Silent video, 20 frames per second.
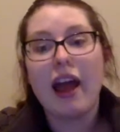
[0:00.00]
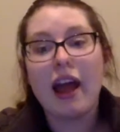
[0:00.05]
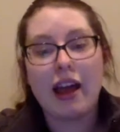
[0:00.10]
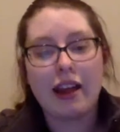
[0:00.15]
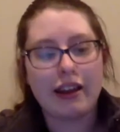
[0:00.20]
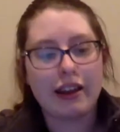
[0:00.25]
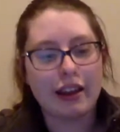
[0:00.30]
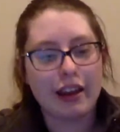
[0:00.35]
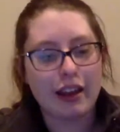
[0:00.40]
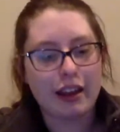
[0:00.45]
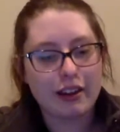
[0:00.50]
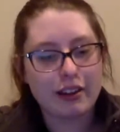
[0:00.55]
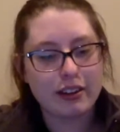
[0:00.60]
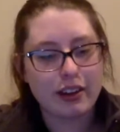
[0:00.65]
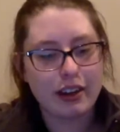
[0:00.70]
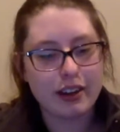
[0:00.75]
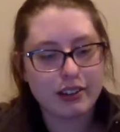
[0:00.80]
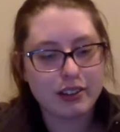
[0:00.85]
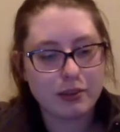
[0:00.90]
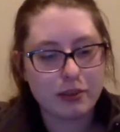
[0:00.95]
and the
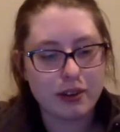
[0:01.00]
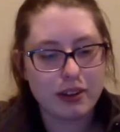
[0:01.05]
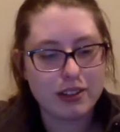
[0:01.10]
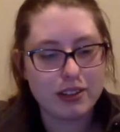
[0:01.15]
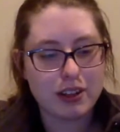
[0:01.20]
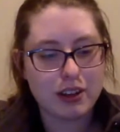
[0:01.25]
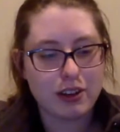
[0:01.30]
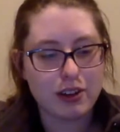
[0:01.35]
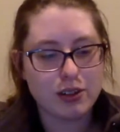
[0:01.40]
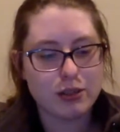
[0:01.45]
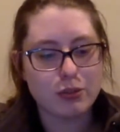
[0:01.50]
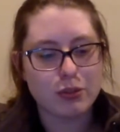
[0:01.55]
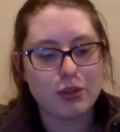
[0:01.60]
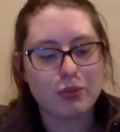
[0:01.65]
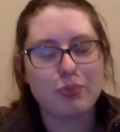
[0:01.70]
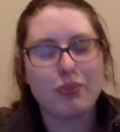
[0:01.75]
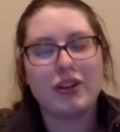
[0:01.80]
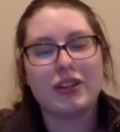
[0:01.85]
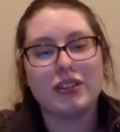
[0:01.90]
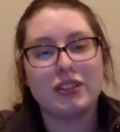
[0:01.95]
next one is a Christmas
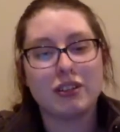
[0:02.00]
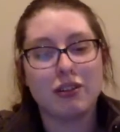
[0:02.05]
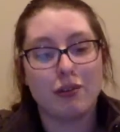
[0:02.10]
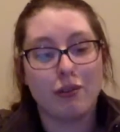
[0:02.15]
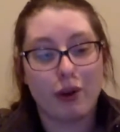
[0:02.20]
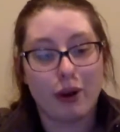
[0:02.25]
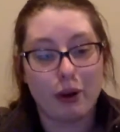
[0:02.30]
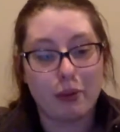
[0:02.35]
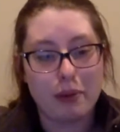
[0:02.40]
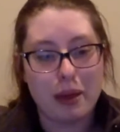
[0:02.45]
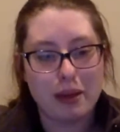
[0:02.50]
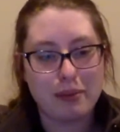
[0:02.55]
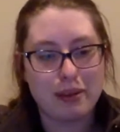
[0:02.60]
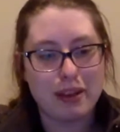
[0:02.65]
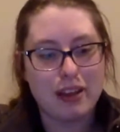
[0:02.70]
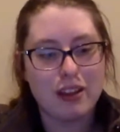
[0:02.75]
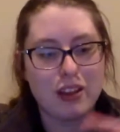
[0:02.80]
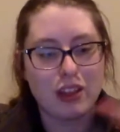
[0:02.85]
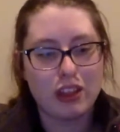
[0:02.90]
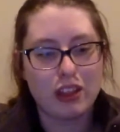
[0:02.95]
Prince, a royal
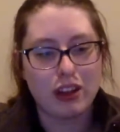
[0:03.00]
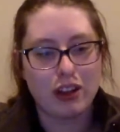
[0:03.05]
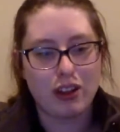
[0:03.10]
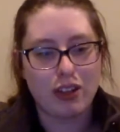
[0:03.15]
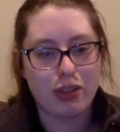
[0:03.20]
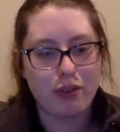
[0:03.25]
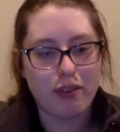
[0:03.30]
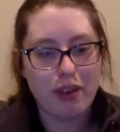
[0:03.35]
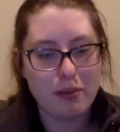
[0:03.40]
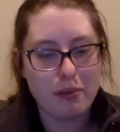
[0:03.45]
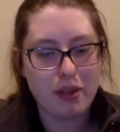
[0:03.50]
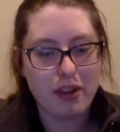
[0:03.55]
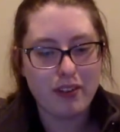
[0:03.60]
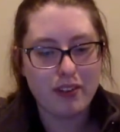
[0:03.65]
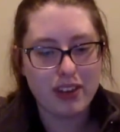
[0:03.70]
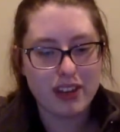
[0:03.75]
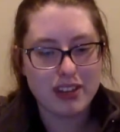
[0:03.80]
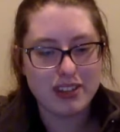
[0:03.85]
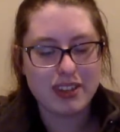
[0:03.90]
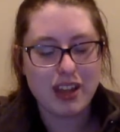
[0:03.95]
baby. There are 3
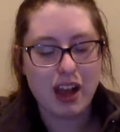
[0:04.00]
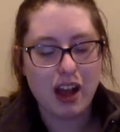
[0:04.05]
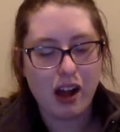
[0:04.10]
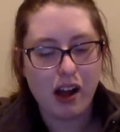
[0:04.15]
movies.